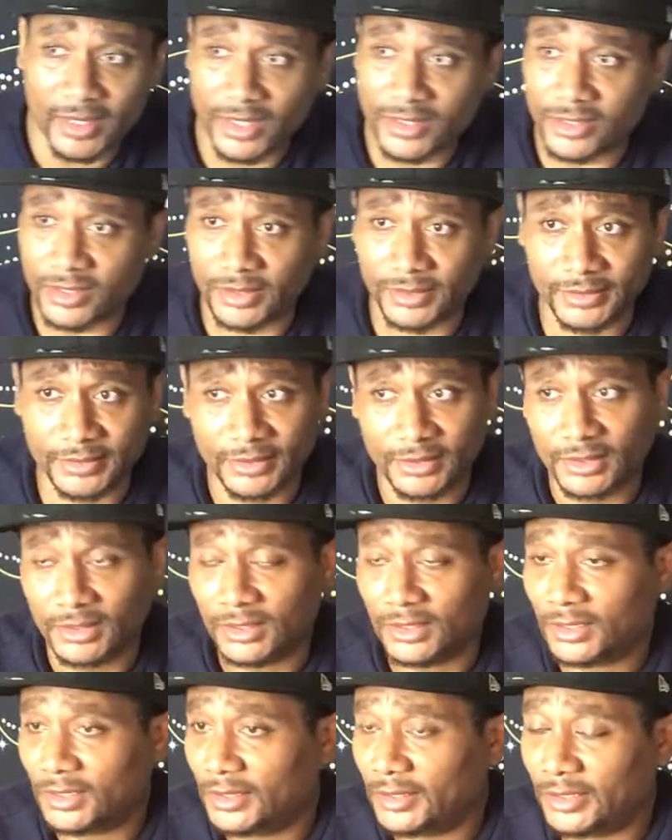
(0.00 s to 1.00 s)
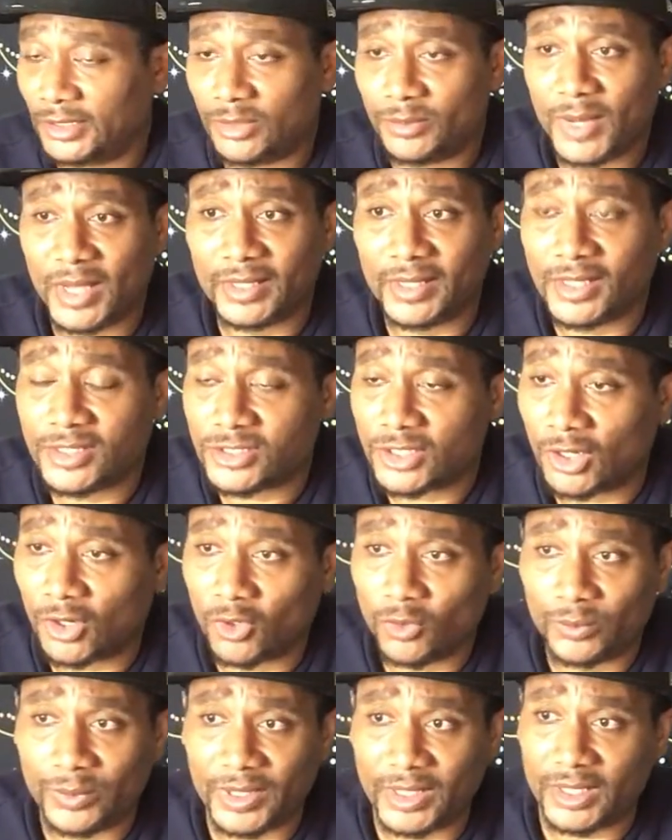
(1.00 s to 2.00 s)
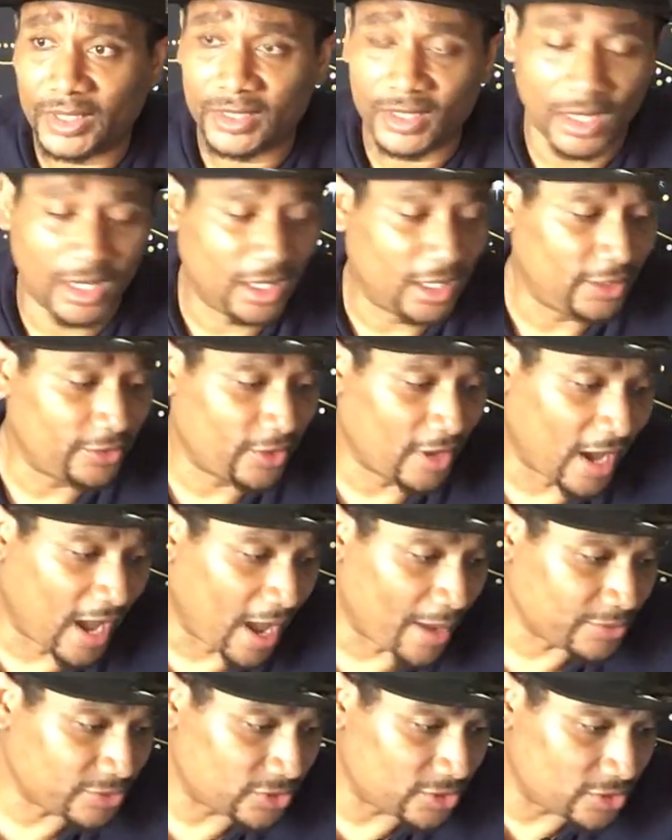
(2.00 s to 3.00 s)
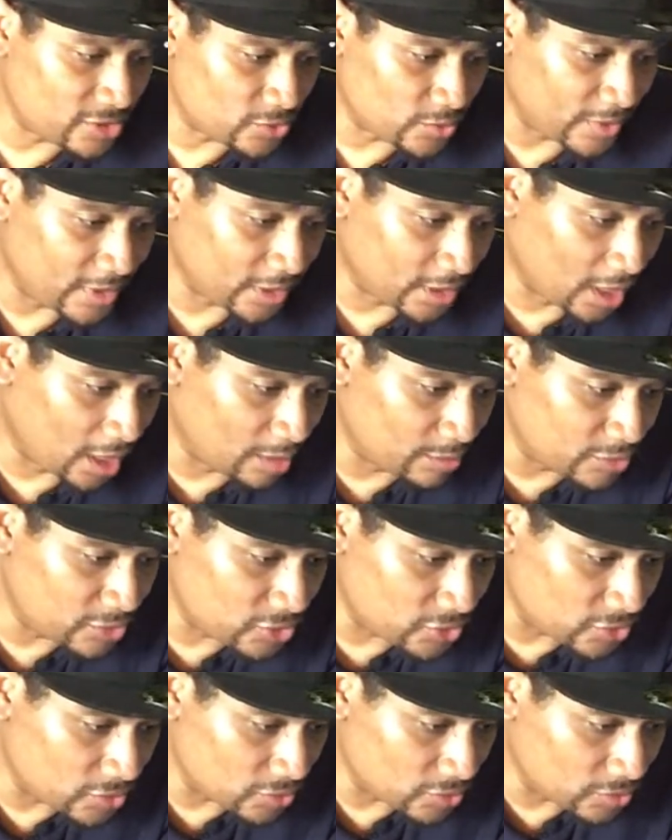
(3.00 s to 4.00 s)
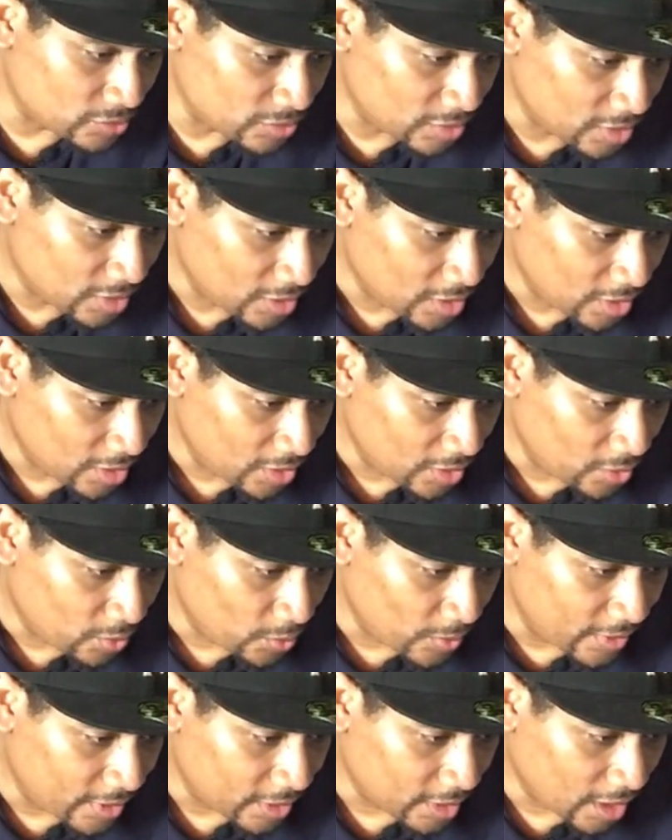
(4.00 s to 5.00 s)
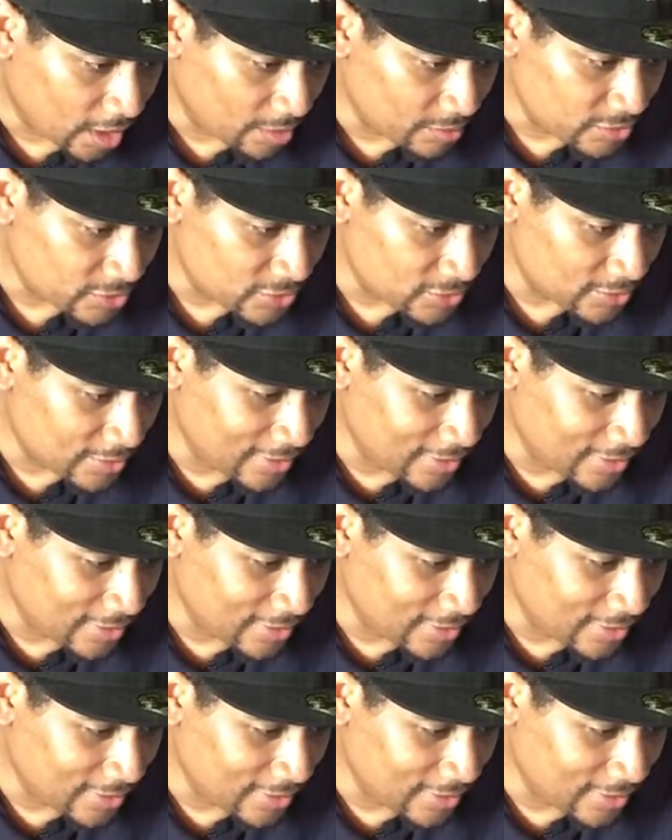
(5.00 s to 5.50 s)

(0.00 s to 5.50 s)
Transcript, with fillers: need to you might need to open uh, your options when it comes to when it comes to